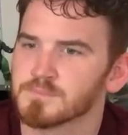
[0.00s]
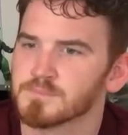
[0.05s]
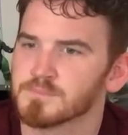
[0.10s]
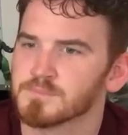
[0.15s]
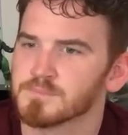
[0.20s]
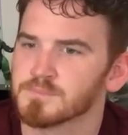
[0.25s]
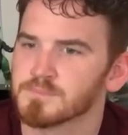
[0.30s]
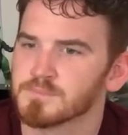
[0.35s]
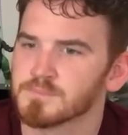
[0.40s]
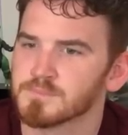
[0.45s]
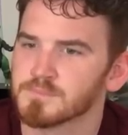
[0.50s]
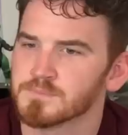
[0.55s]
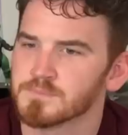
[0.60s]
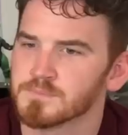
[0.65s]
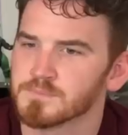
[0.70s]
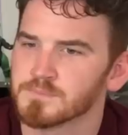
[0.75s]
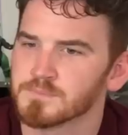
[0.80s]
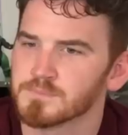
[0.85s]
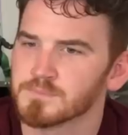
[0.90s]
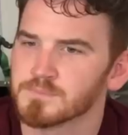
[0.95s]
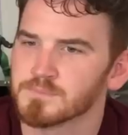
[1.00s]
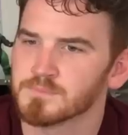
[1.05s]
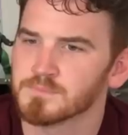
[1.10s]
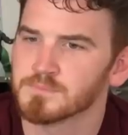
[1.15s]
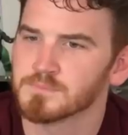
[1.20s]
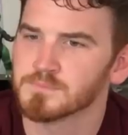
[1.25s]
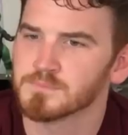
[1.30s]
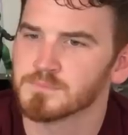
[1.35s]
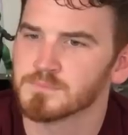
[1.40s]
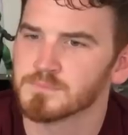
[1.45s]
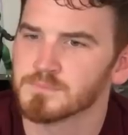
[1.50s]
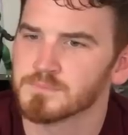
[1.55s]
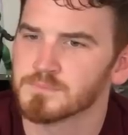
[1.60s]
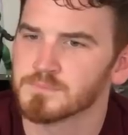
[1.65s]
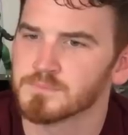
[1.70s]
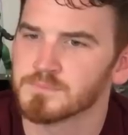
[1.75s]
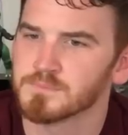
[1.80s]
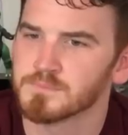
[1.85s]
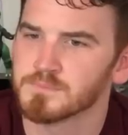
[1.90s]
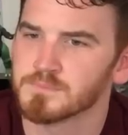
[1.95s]

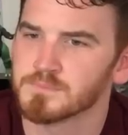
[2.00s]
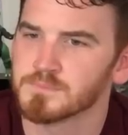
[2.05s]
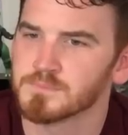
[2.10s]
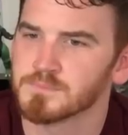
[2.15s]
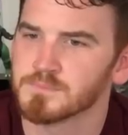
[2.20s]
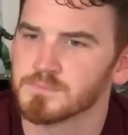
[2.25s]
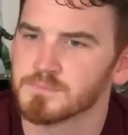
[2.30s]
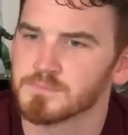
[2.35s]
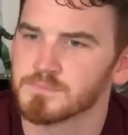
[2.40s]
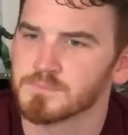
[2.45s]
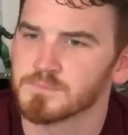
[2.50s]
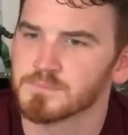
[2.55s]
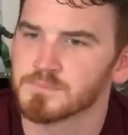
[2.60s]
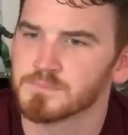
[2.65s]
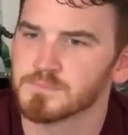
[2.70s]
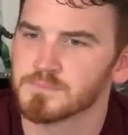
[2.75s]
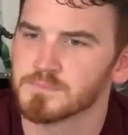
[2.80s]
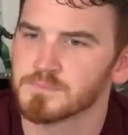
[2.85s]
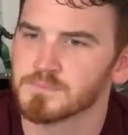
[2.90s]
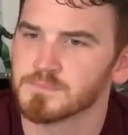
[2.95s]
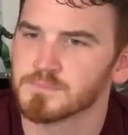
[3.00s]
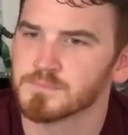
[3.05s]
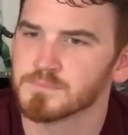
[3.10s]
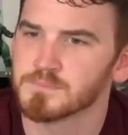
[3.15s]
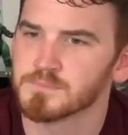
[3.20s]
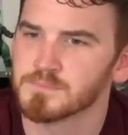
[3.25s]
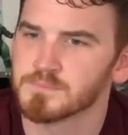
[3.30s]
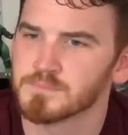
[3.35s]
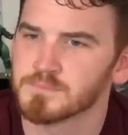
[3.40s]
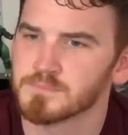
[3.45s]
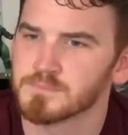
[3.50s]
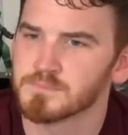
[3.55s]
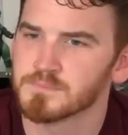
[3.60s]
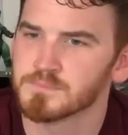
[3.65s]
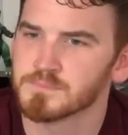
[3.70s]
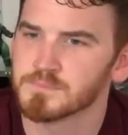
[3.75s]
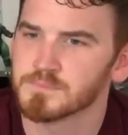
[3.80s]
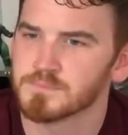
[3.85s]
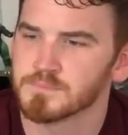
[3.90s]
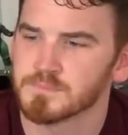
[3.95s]

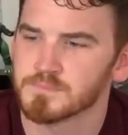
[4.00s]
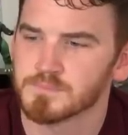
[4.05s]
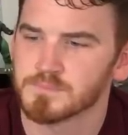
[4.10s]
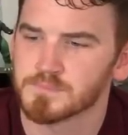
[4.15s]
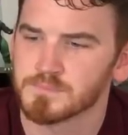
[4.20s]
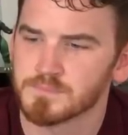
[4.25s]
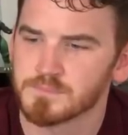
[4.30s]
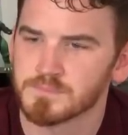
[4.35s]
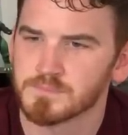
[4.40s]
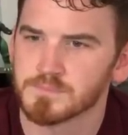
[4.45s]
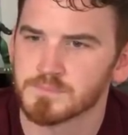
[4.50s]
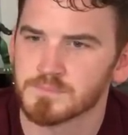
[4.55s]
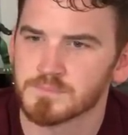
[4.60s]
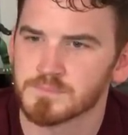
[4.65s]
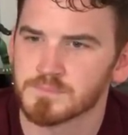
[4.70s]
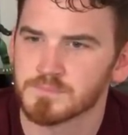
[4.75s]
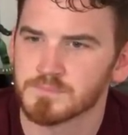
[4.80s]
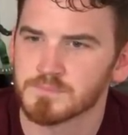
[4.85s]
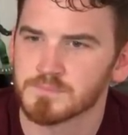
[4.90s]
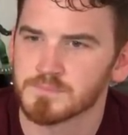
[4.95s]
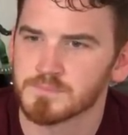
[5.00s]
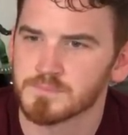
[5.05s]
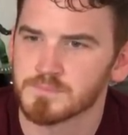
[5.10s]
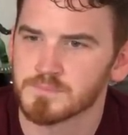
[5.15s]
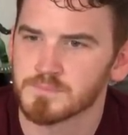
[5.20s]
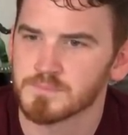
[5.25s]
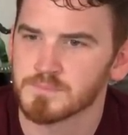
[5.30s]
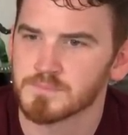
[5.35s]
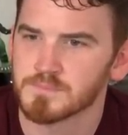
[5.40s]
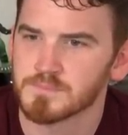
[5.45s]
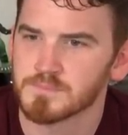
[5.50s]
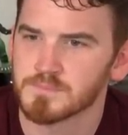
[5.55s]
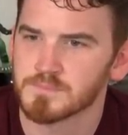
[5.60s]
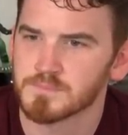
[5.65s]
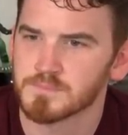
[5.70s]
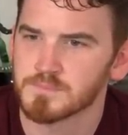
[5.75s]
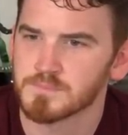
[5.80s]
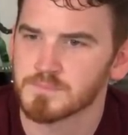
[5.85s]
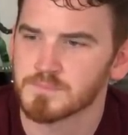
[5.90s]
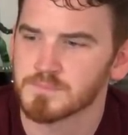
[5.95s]

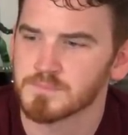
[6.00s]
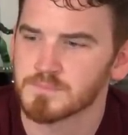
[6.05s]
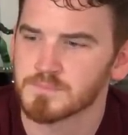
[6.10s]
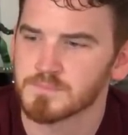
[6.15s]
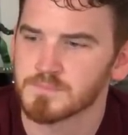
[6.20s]
(not speaking)